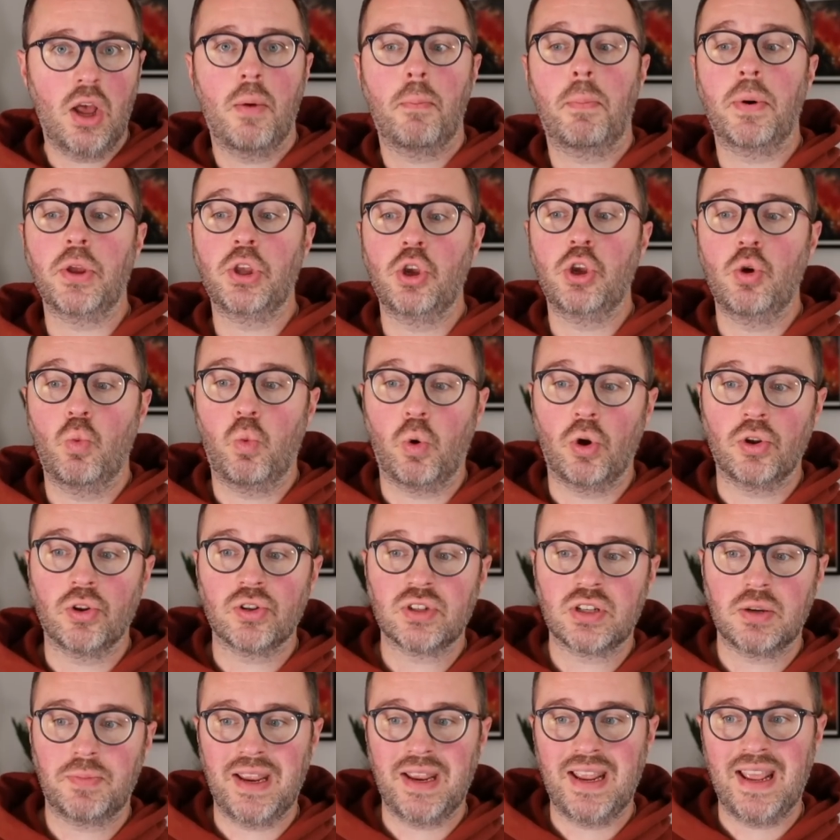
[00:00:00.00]
but you want
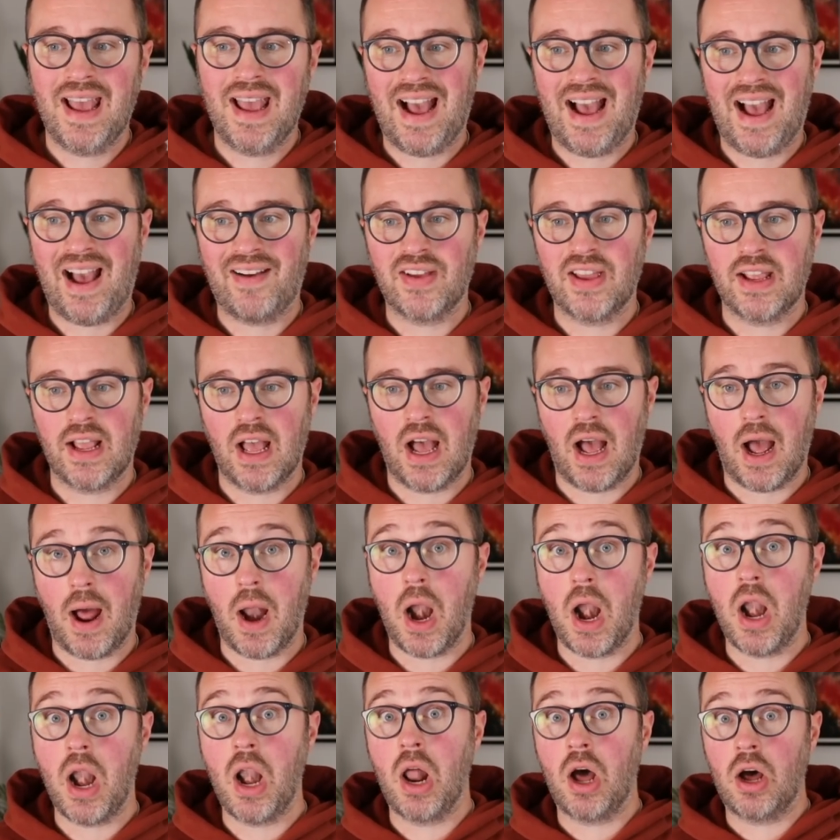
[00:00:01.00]
to be having
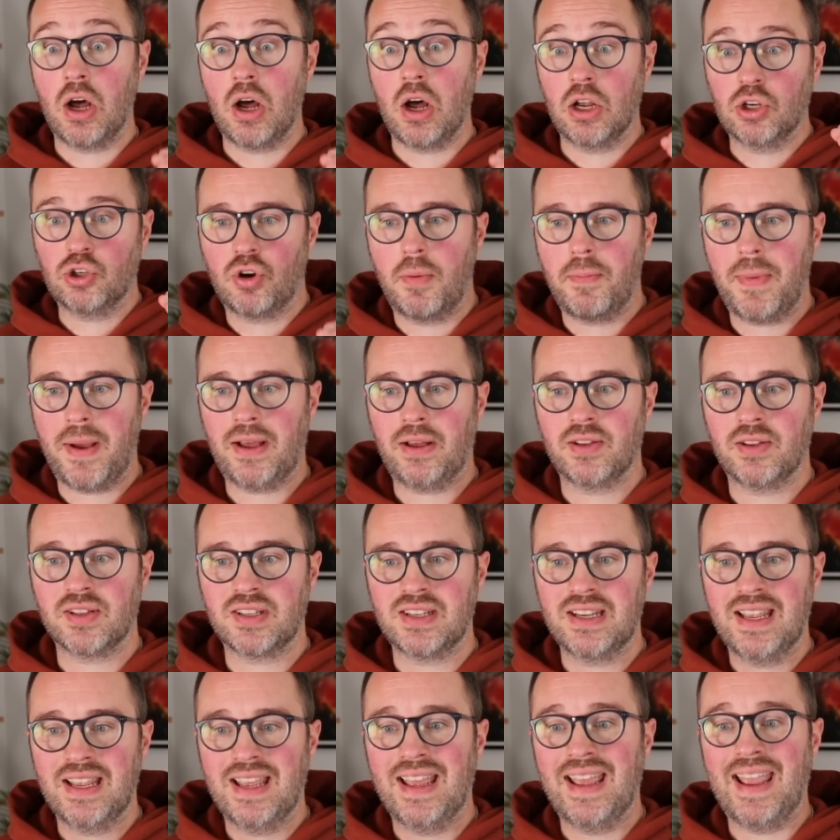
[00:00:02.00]
larger amounts